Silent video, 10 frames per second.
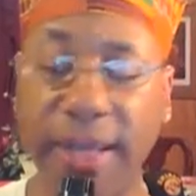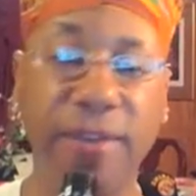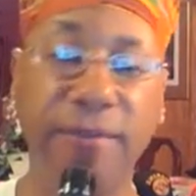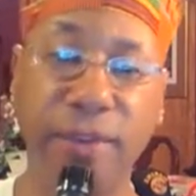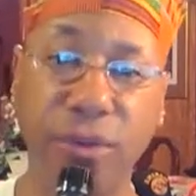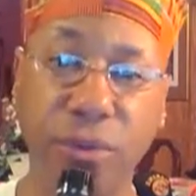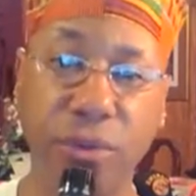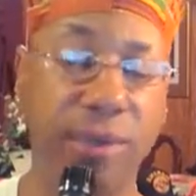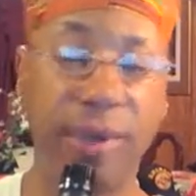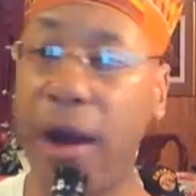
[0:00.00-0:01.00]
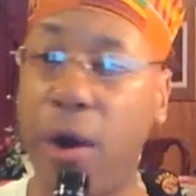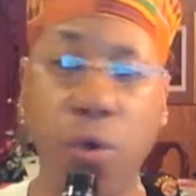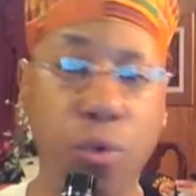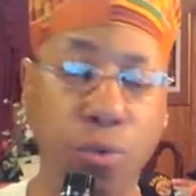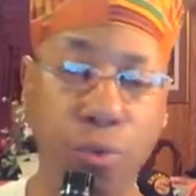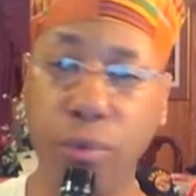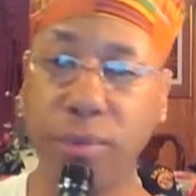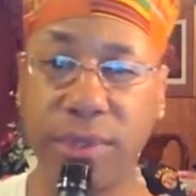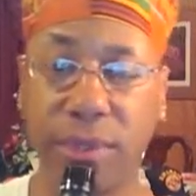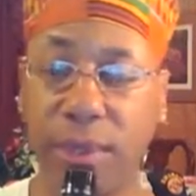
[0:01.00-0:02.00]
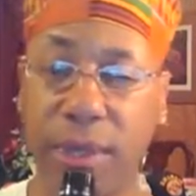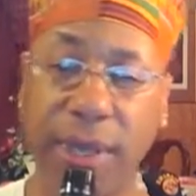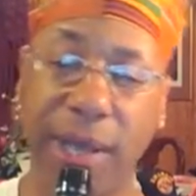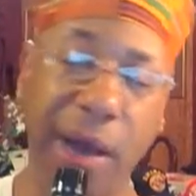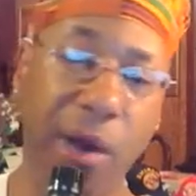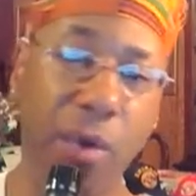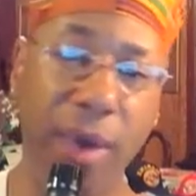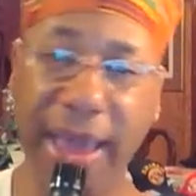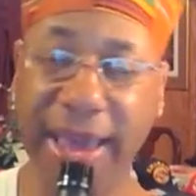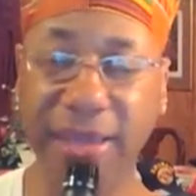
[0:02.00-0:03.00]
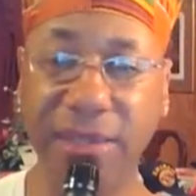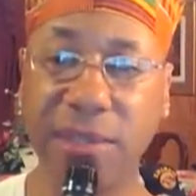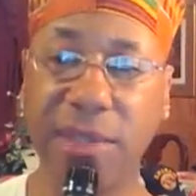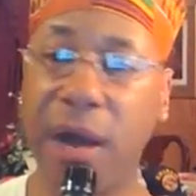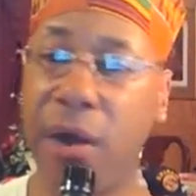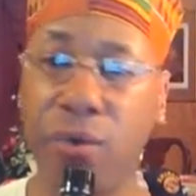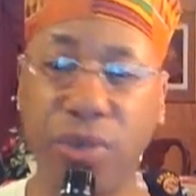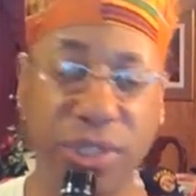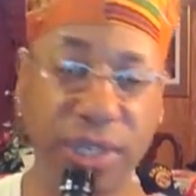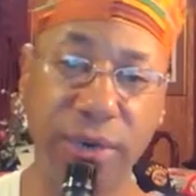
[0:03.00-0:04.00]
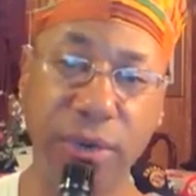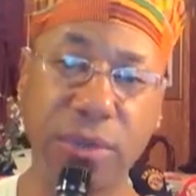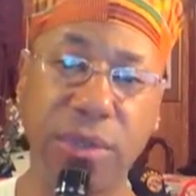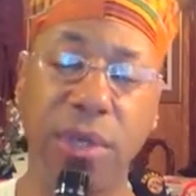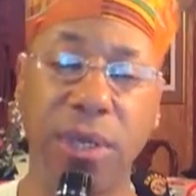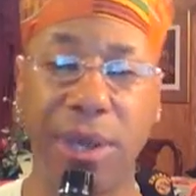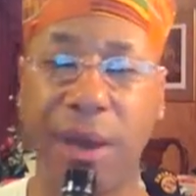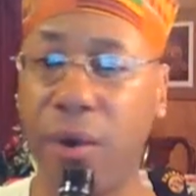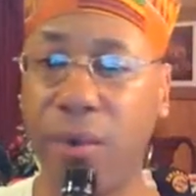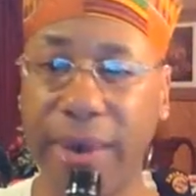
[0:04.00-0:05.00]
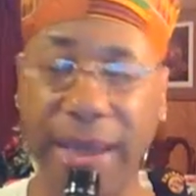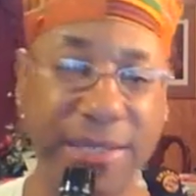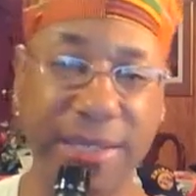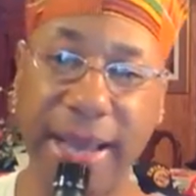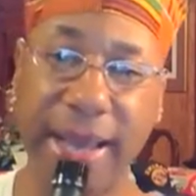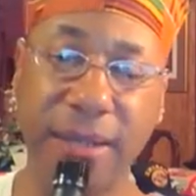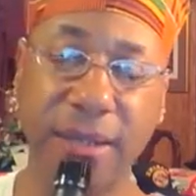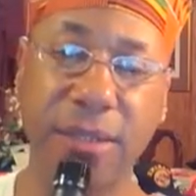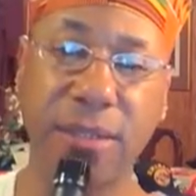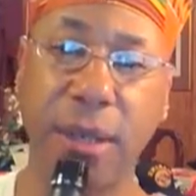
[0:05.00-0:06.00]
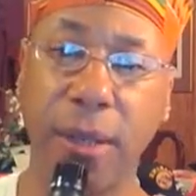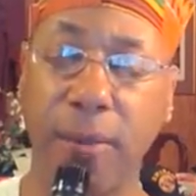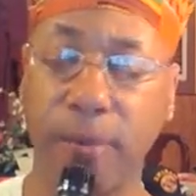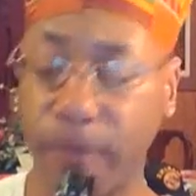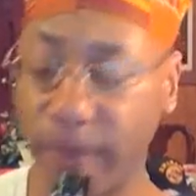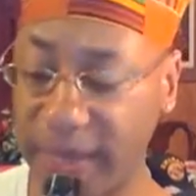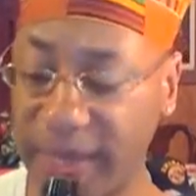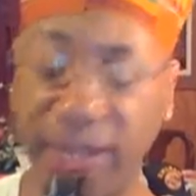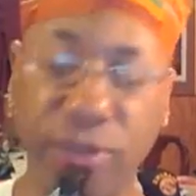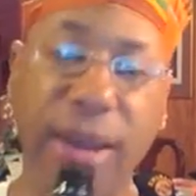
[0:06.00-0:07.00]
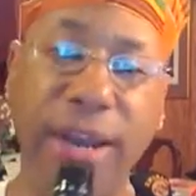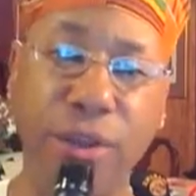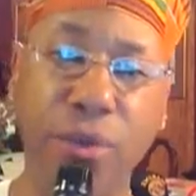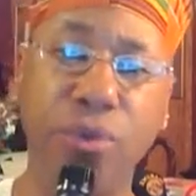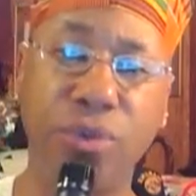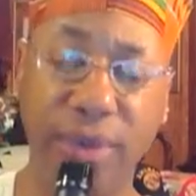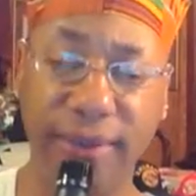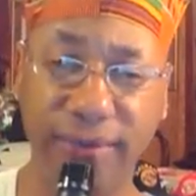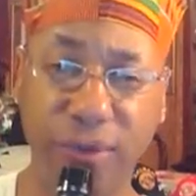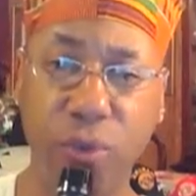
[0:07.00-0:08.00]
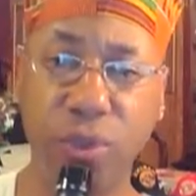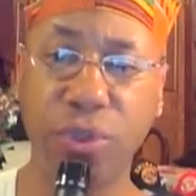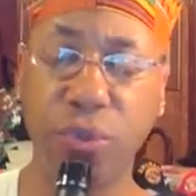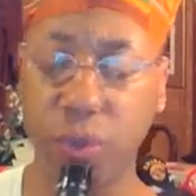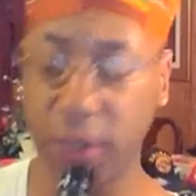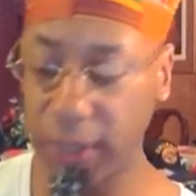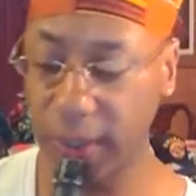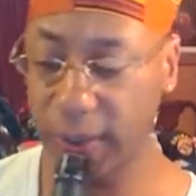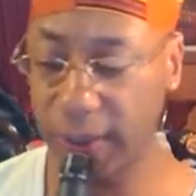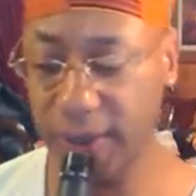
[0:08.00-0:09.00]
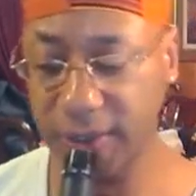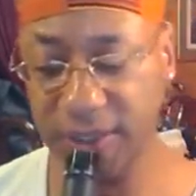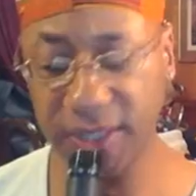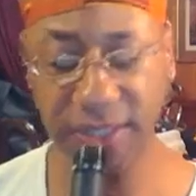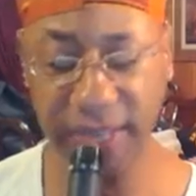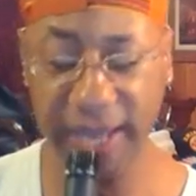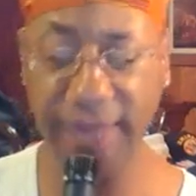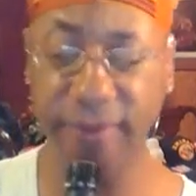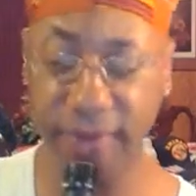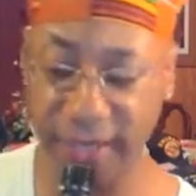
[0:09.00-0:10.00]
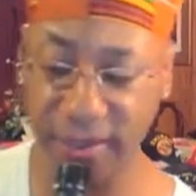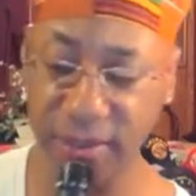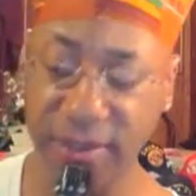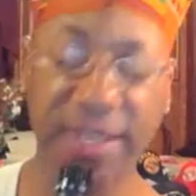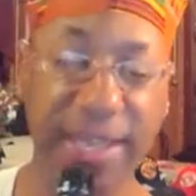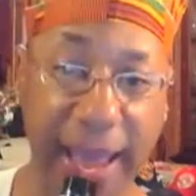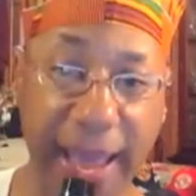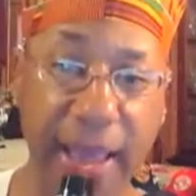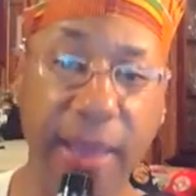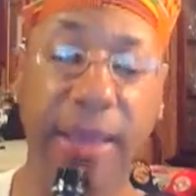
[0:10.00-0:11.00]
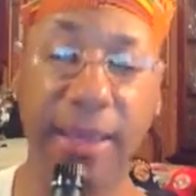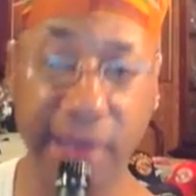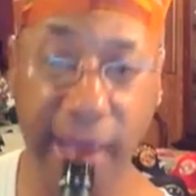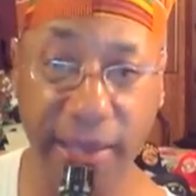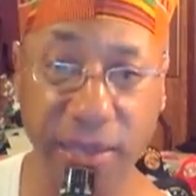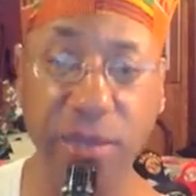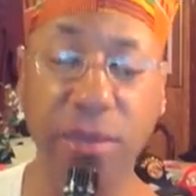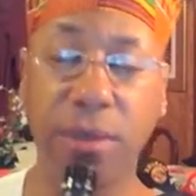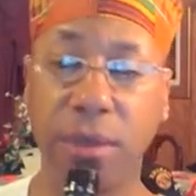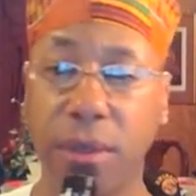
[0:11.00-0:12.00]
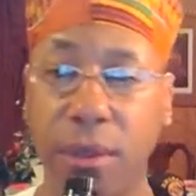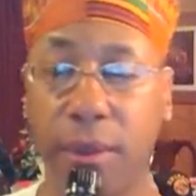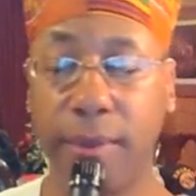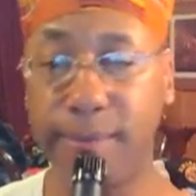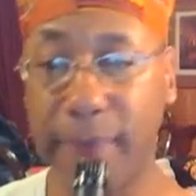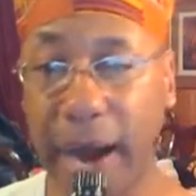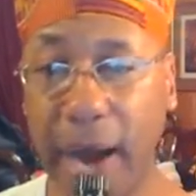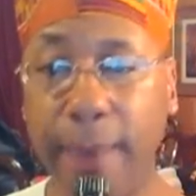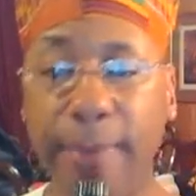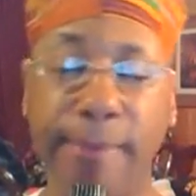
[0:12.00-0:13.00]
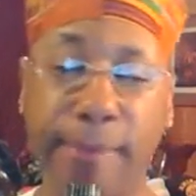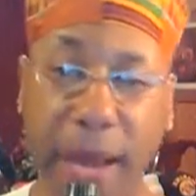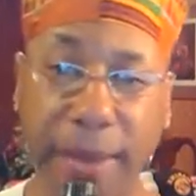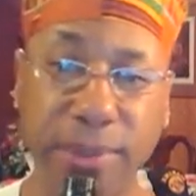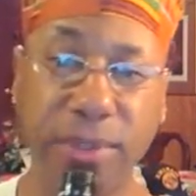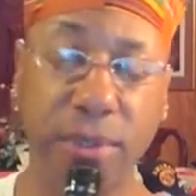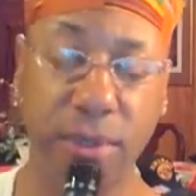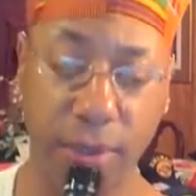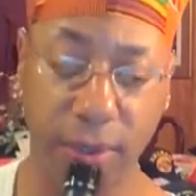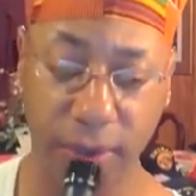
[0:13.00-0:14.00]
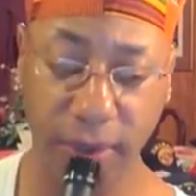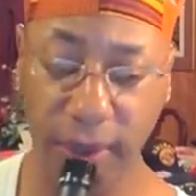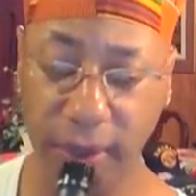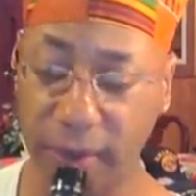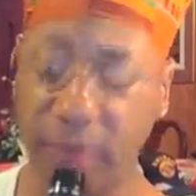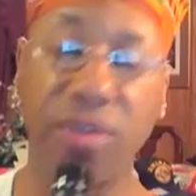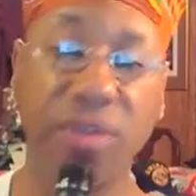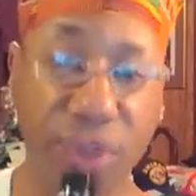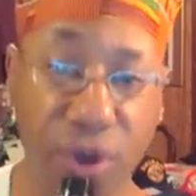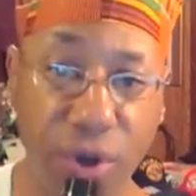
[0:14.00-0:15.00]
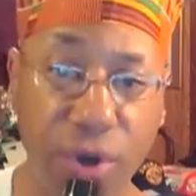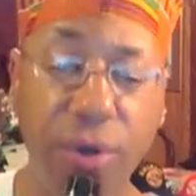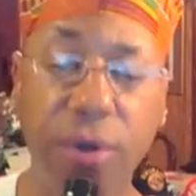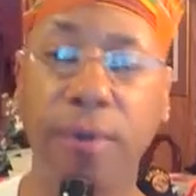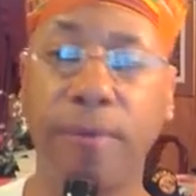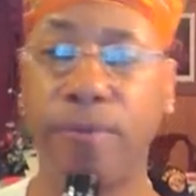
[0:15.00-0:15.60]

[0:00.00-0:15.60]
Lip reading: individuals of all groups, all ages, all genders, all nationalities, that they try to use to influence you, such as, for instance, gang and gangster, mob and mobster, thug,